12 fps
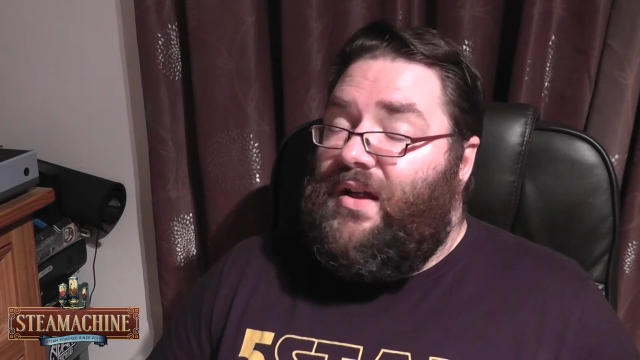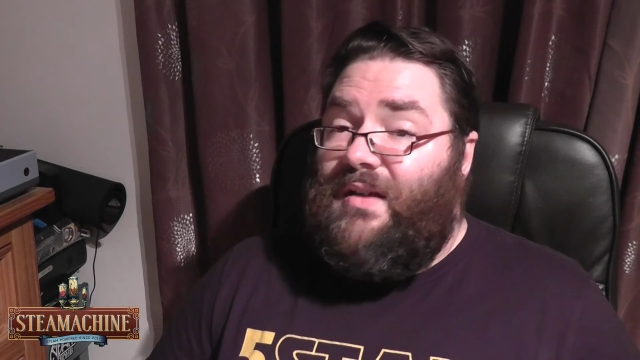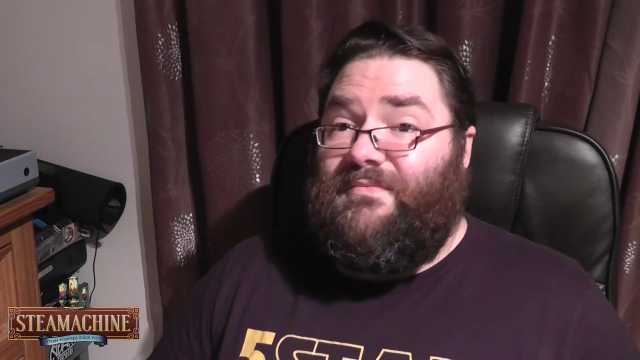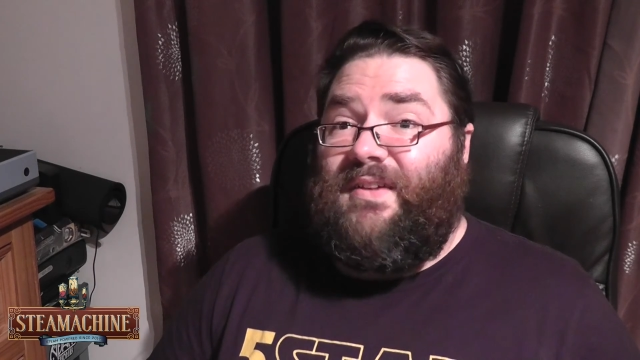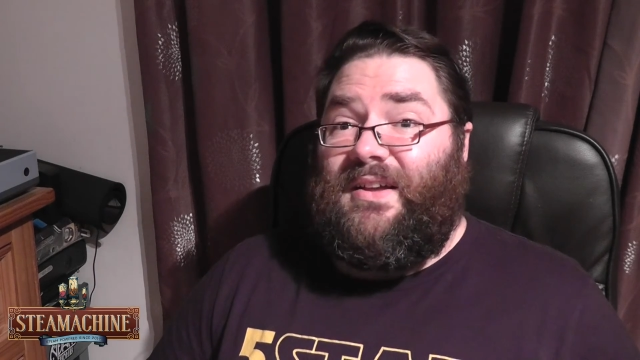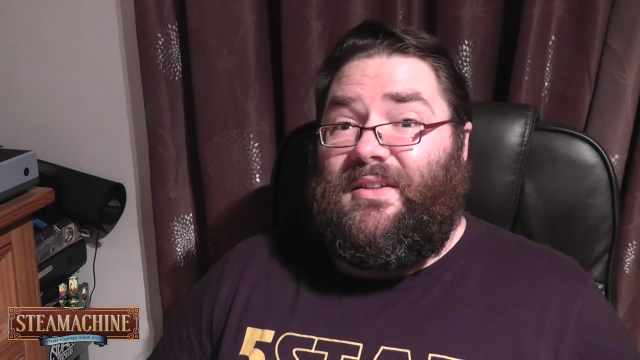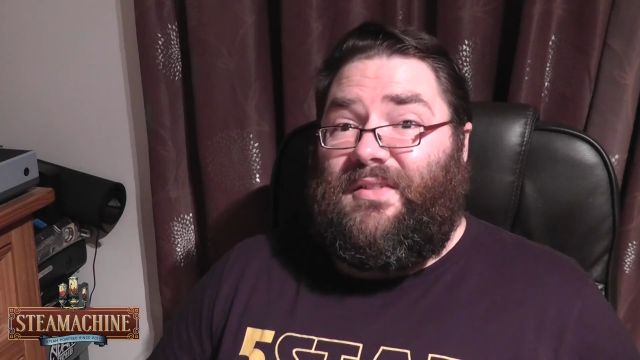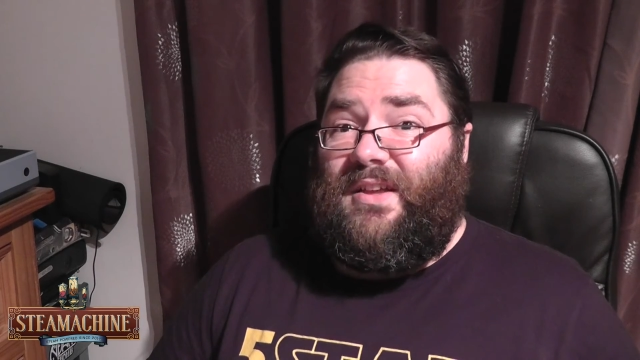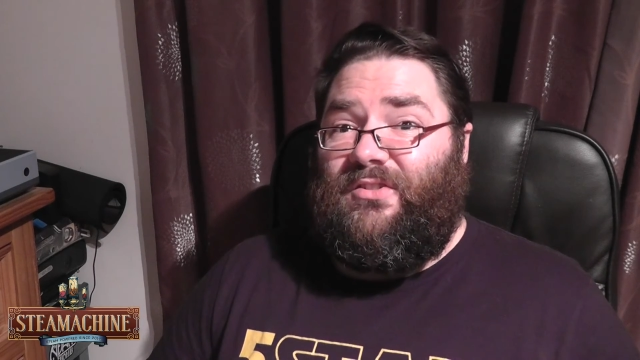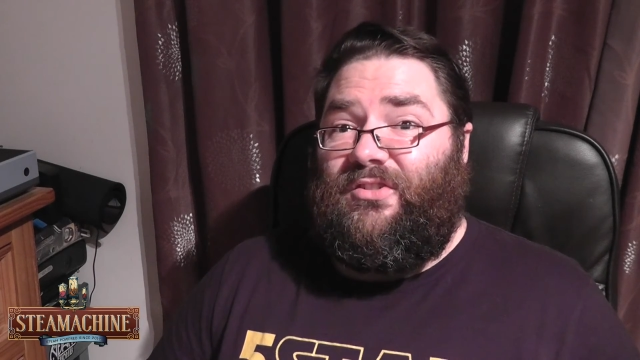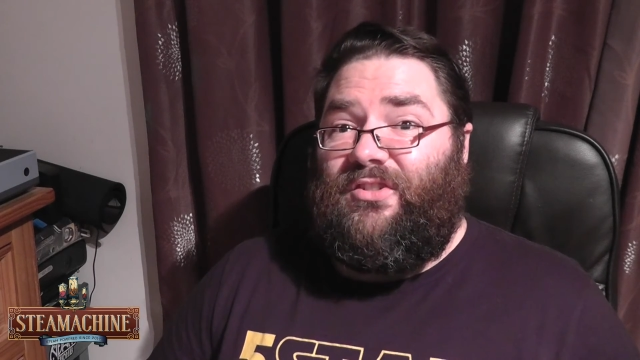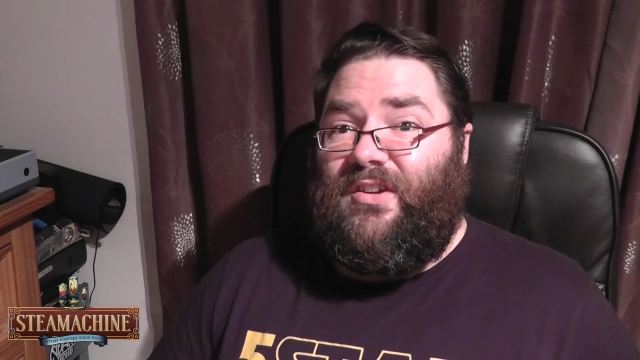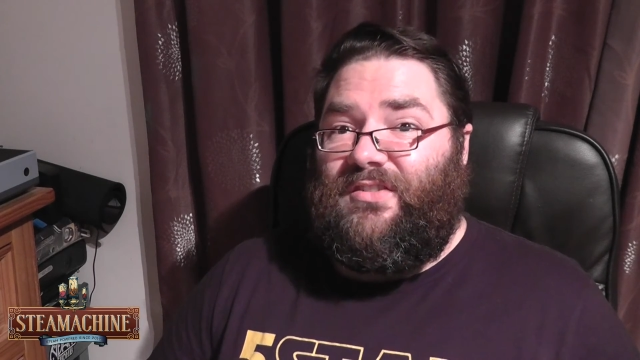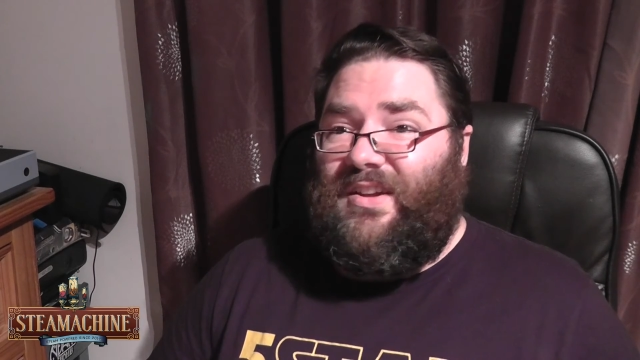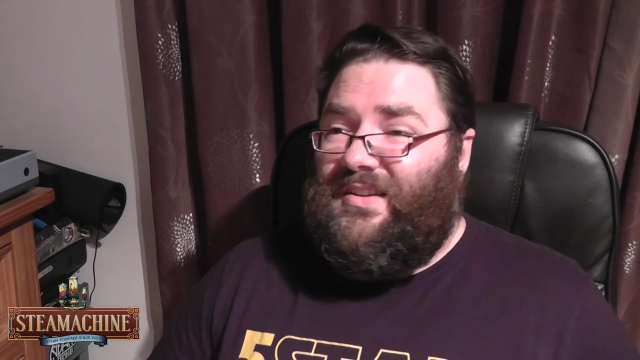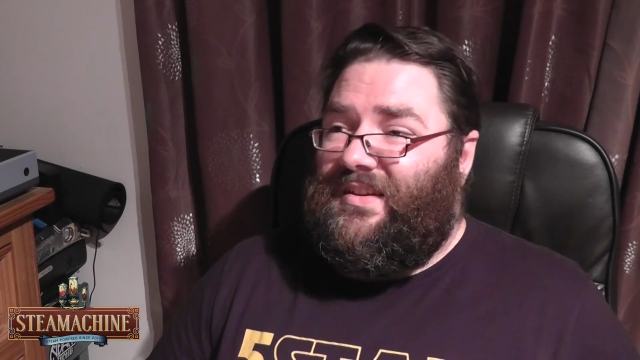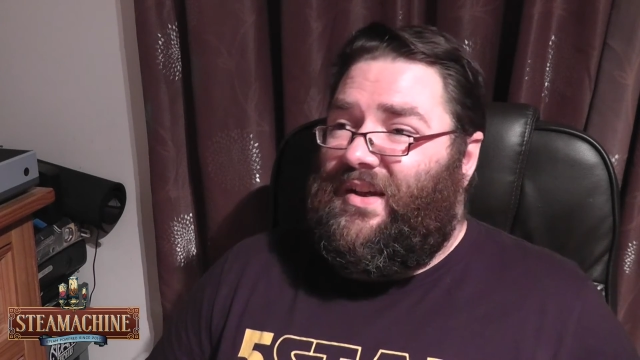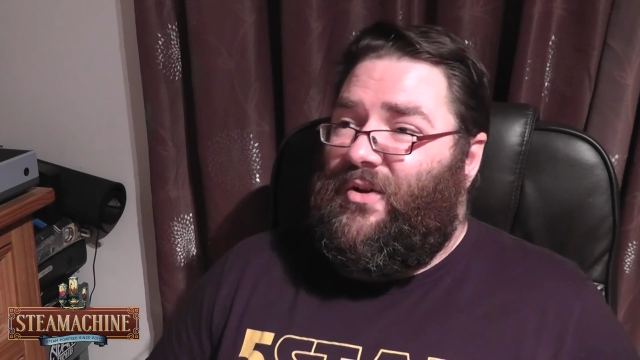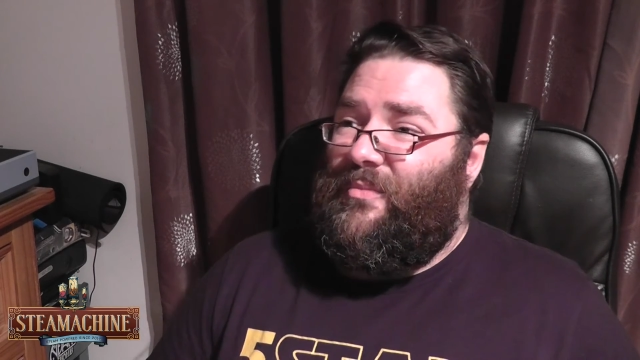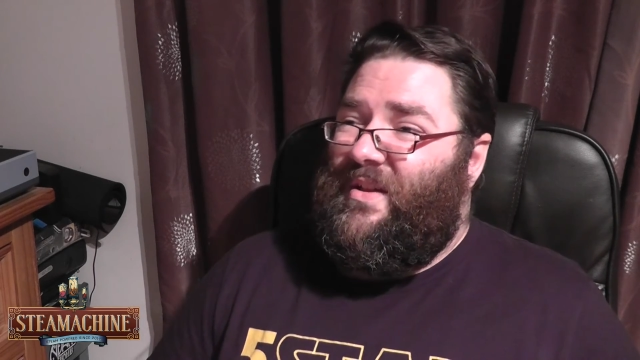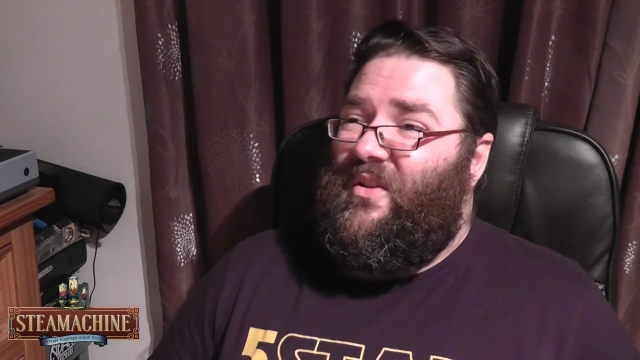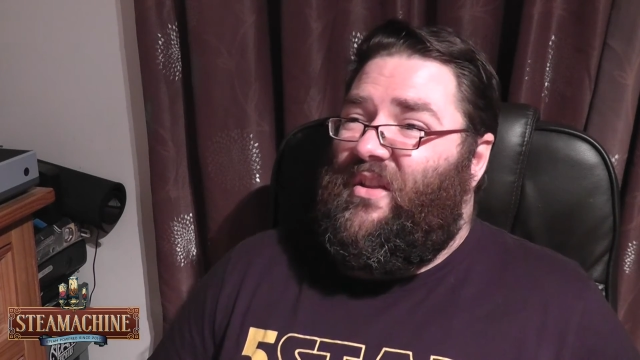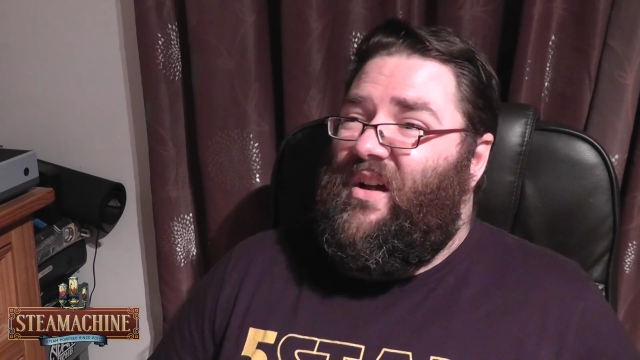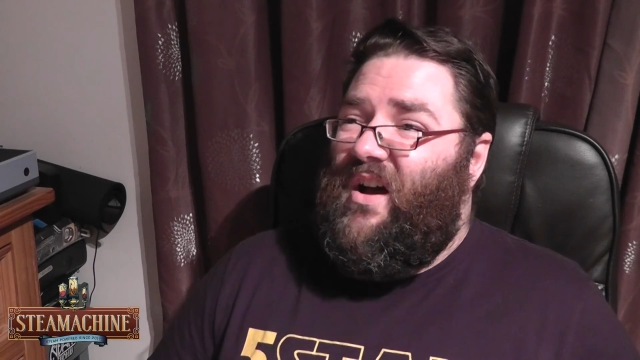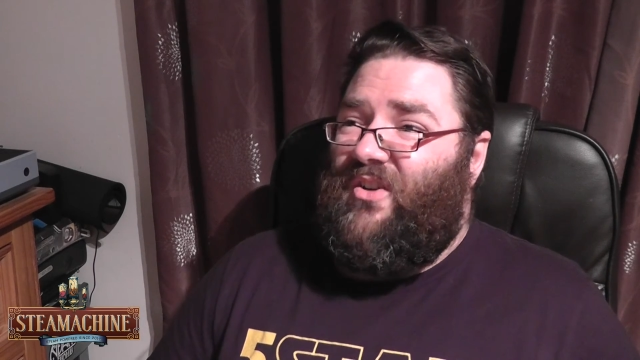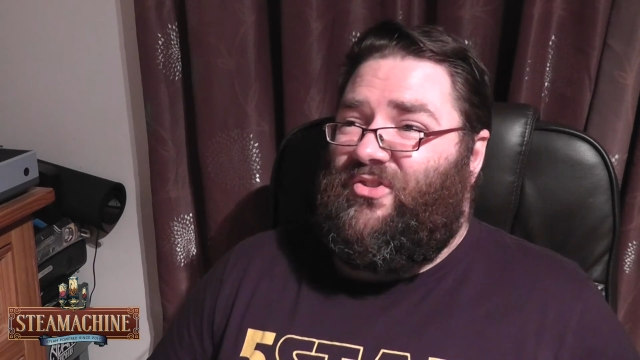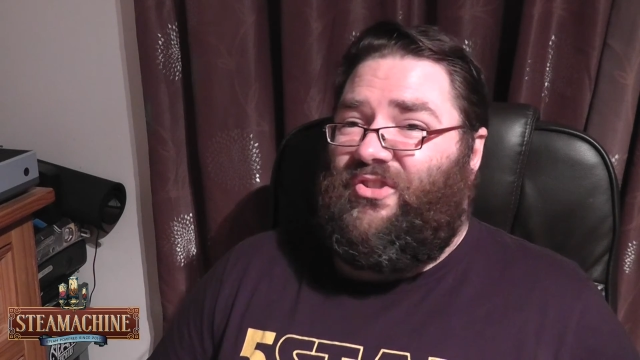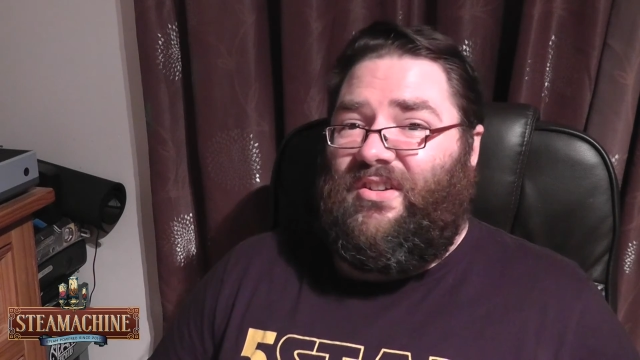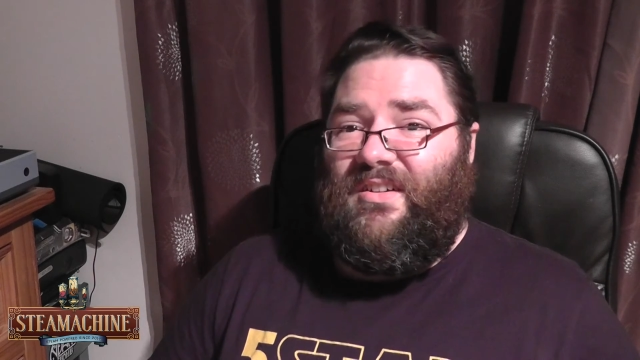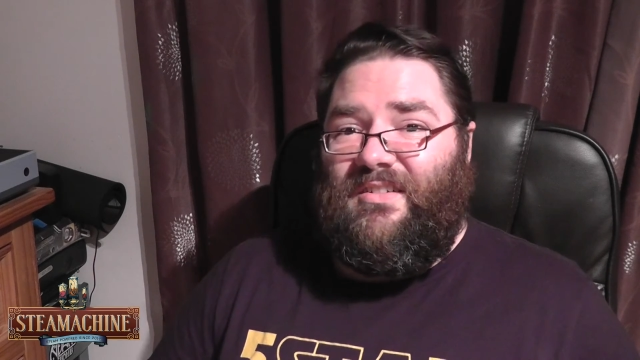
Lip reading: In fact, I think you should change that to Caribbean Lush.